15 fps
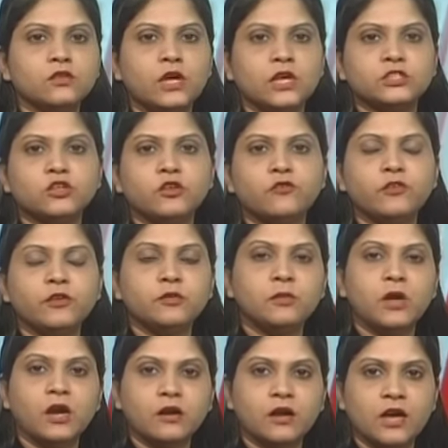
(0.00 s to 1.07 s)
National
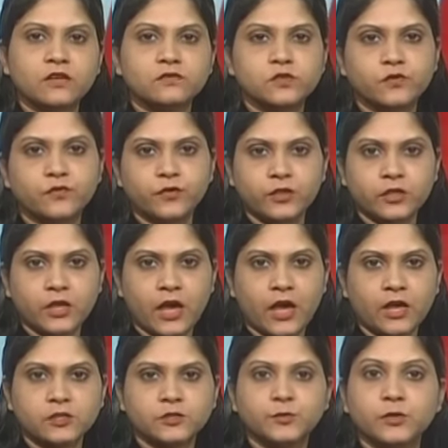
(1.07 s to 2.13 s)
Film Archives of India
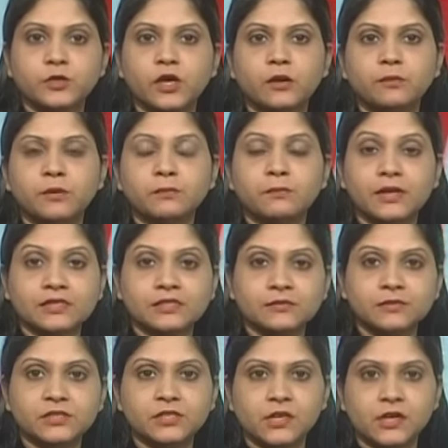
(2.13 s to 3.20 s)
has put up a
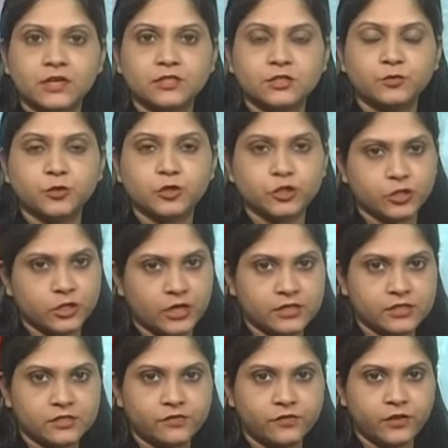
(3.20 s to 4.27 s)
multimedia exhibition
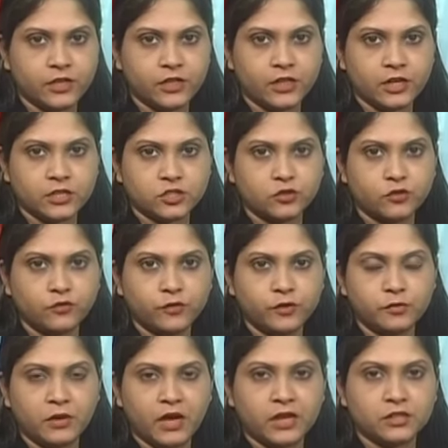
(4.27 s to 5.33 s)
at IFFI. National
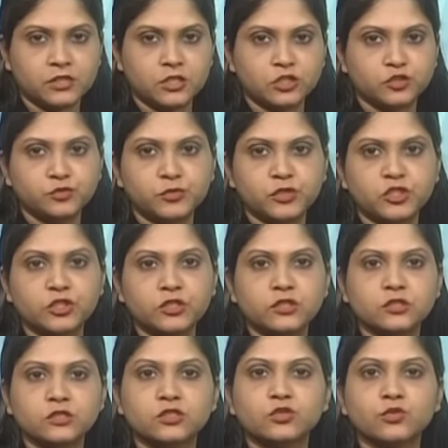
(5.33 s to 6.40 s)
Film Heritage Mission
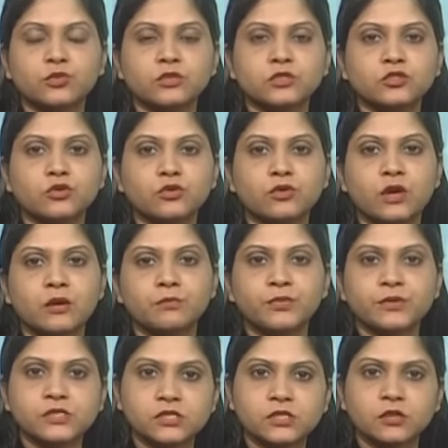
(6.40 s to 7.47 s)
is to restore and
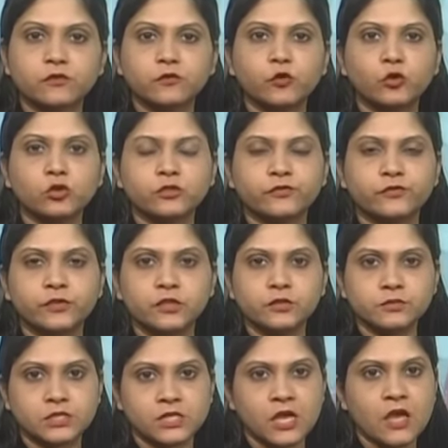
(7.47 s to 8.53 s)
preserve old
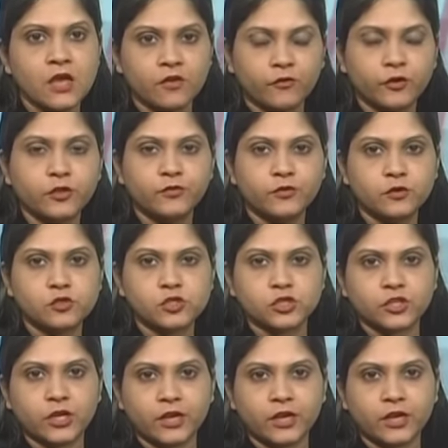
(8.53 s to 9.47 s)
films for the future